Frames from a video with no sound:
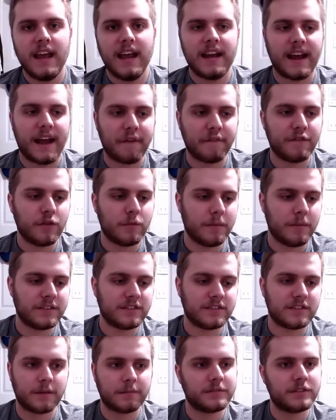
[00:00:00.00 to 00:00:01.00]
and I have a few
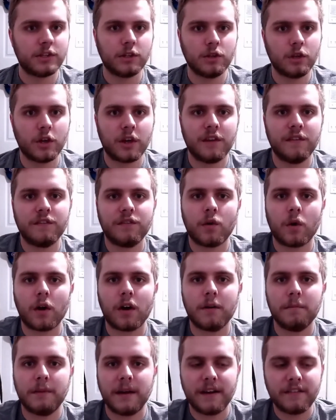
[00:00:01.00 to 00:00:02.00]
pieces I'm still looking
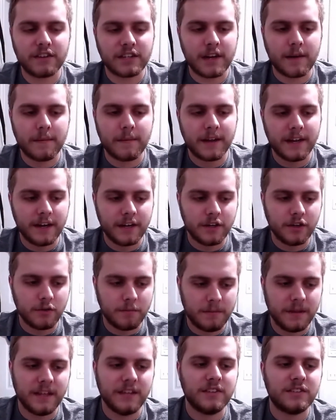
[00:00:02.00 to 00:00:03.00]
for. But every time I get a new
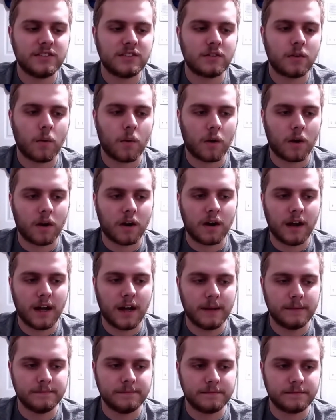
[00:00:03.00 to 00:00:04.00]
piece, or
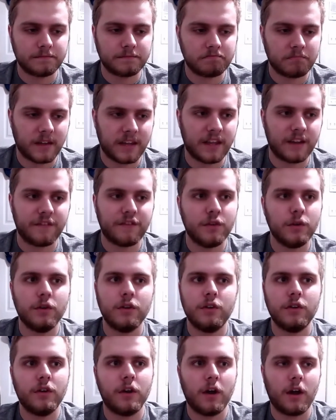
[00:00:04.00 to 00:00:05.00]
I get
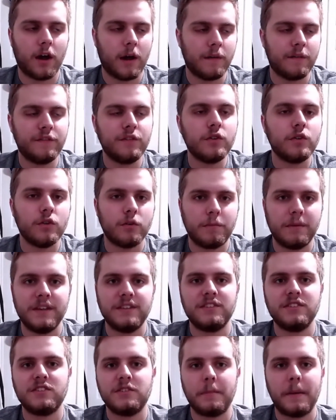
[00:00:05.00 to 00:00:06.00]
a few new
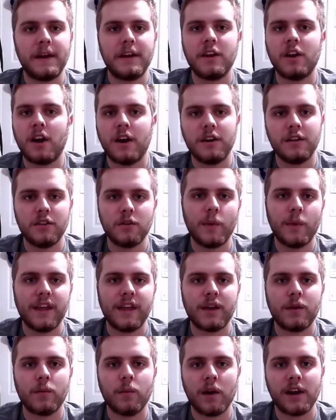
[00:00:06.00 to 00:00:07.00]
pieces, depending on the
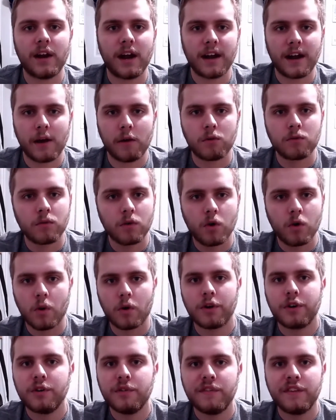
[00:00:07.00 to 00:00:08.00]
week and whatnot, I will
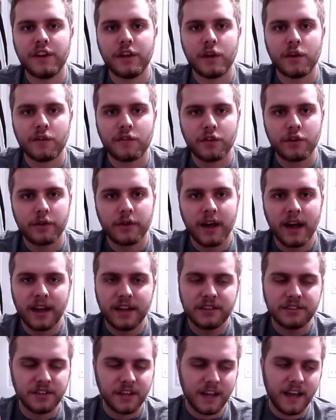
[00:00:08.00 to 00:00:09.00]
record a new video for you
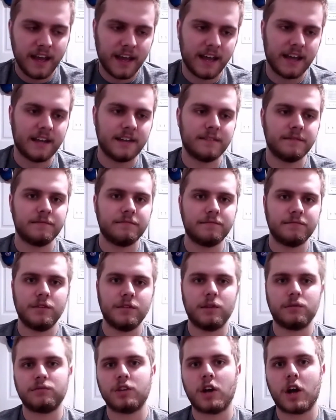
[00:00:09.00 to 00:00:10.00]
guys and
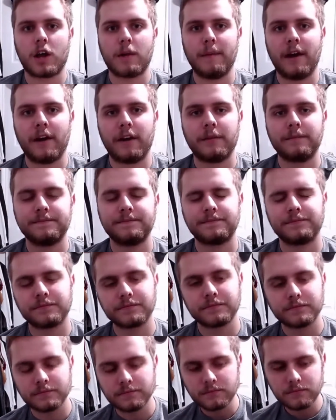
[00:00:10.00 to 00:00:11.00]
talk about it.
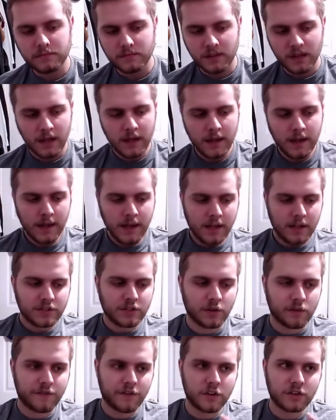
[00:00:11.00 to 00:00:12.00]

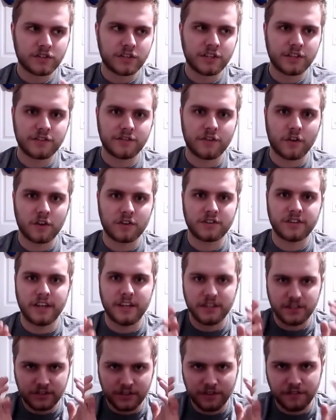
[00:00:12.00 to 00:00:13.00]
So first things first
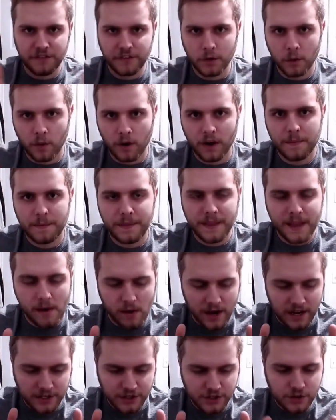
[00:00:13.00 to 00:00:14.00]
is the fedora.
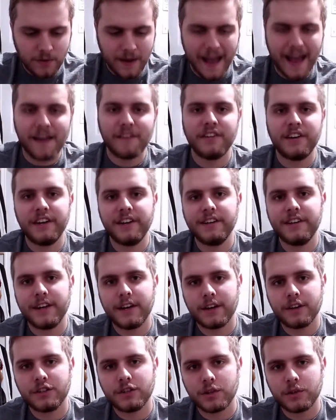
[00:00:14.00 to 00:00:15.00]
Now I do have an
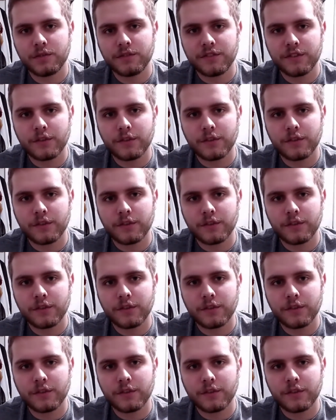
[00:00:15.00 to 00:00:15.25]
Indiana Jones